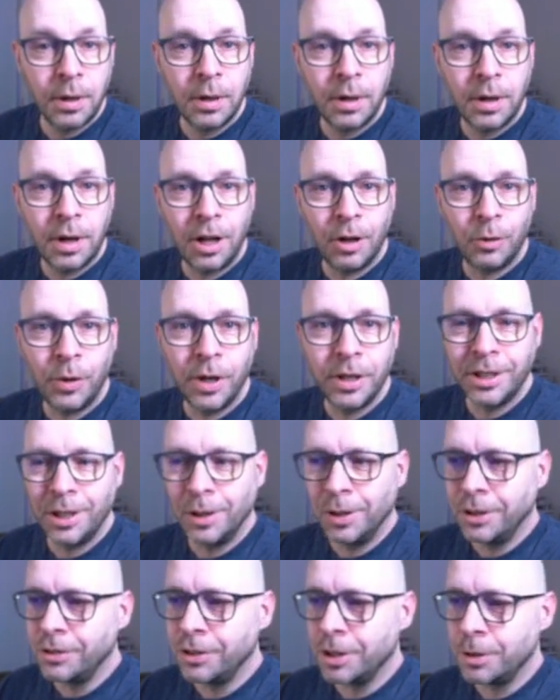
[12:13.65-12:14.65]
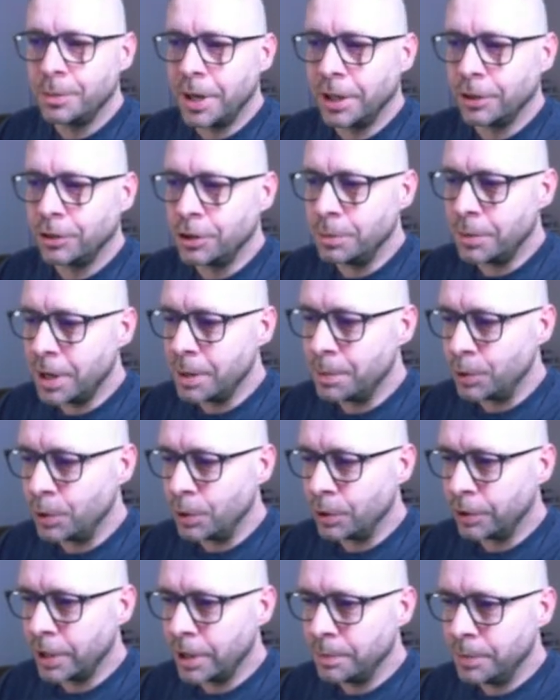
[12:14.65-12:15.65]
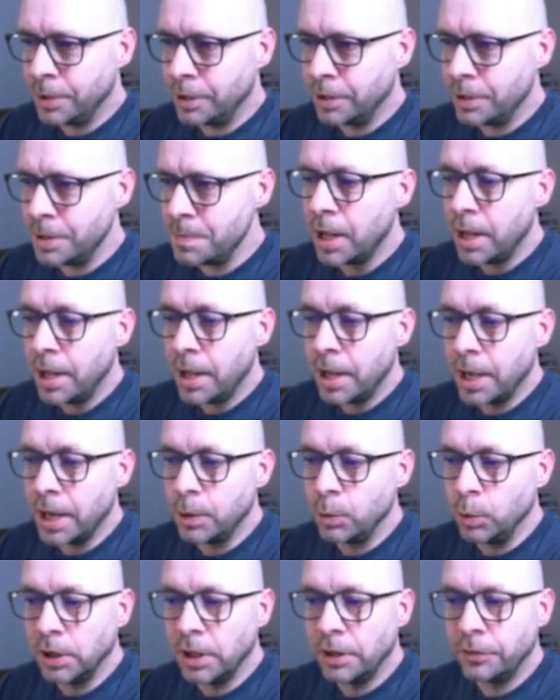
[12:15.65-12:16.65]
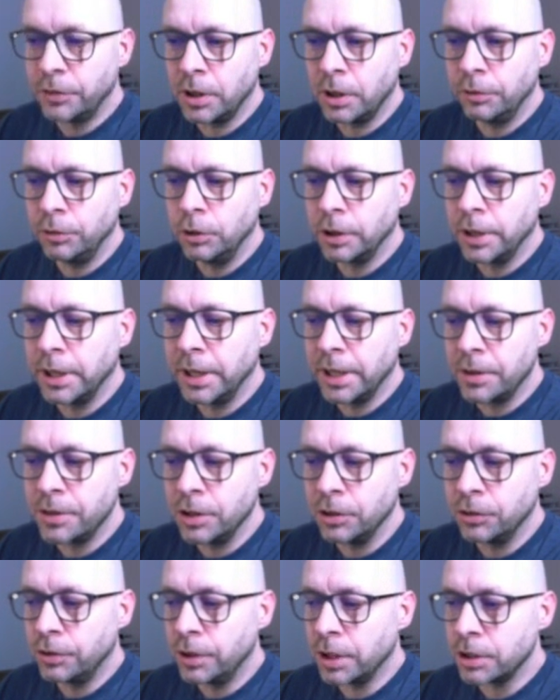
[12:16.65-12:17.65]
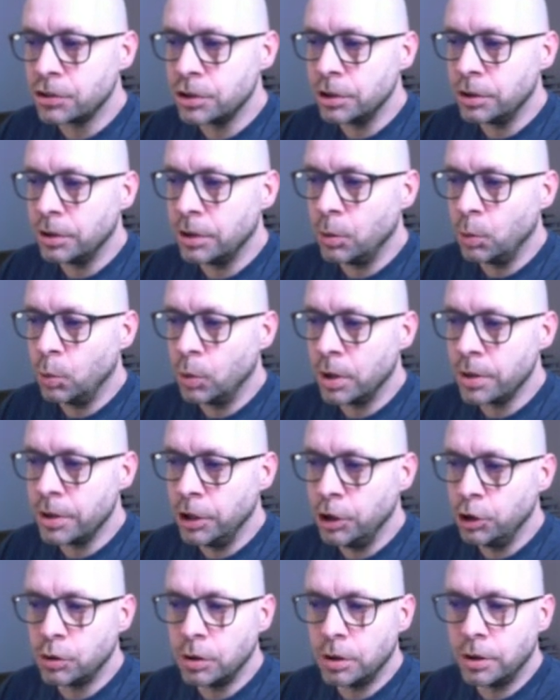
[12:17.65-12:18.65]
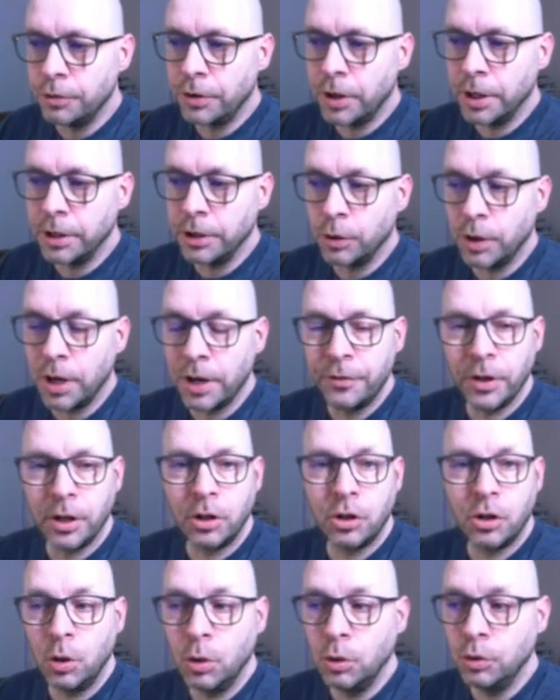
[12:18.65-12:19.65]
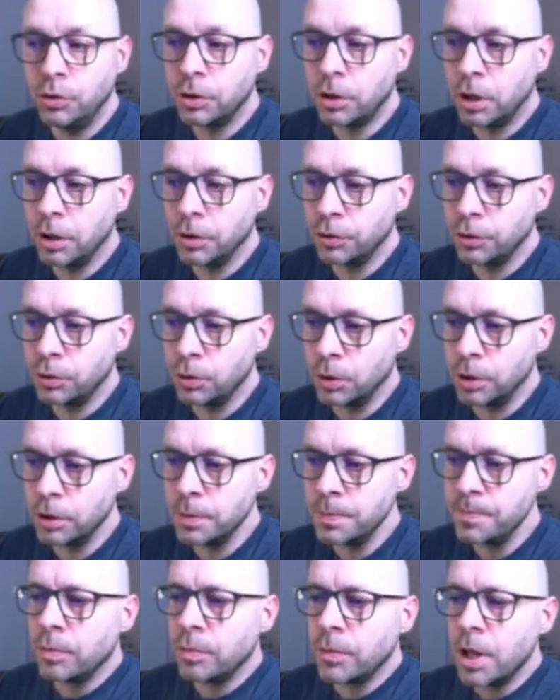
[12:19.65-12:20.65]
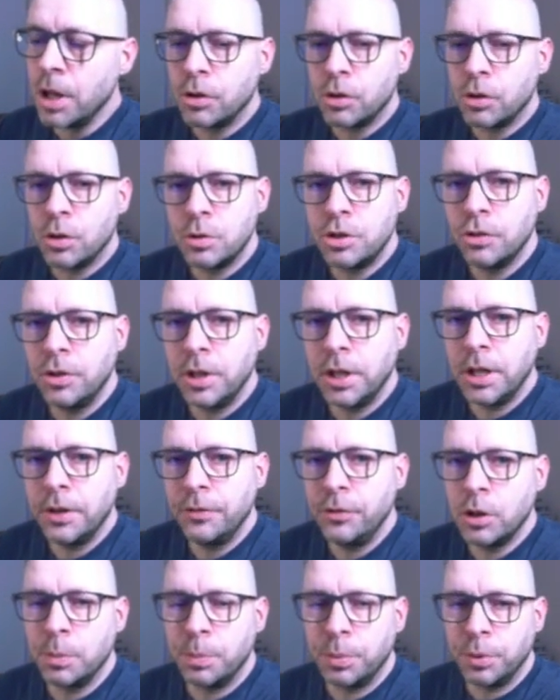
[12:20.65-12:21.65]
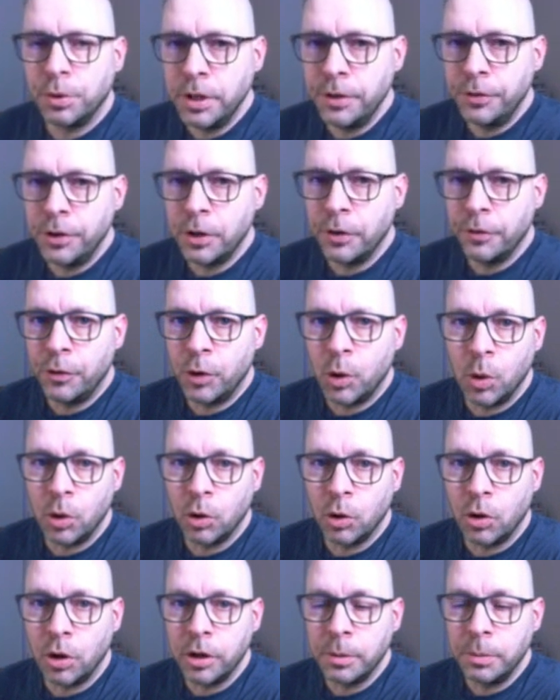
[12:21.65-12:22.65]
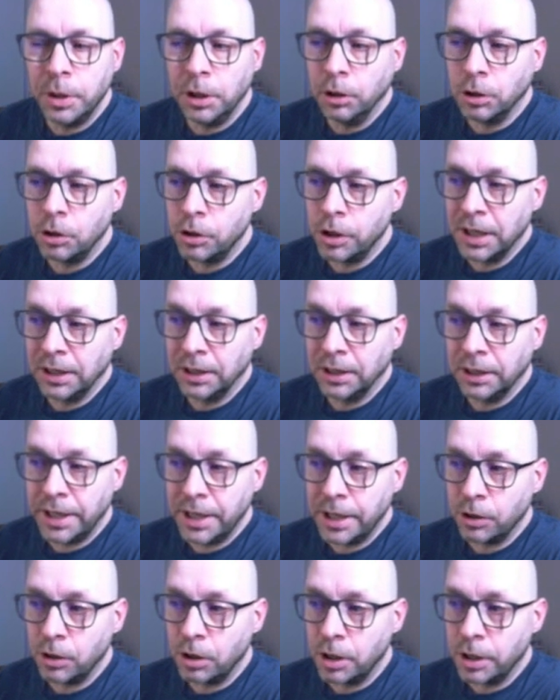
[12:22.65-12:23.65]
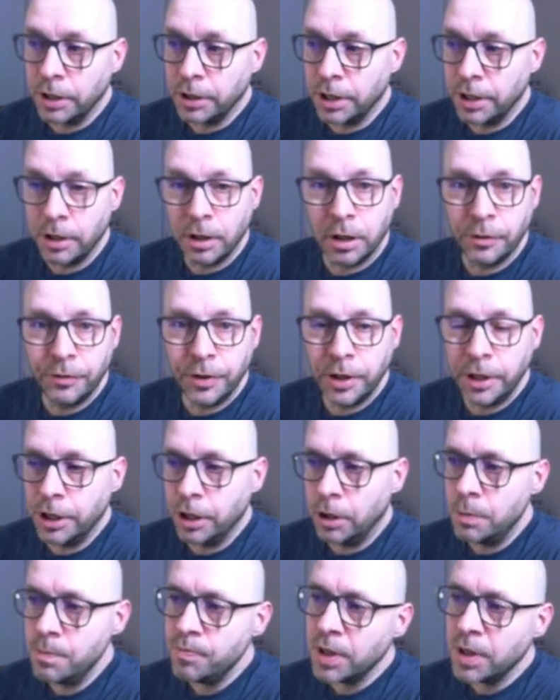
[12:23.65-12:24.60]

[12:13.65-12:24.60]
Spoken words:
Alright, now let's get back to my program here, and we left off looking at this section where the user-defined graphic codes are stored. So just to give you a preview of what we're going to be learning later on in our video,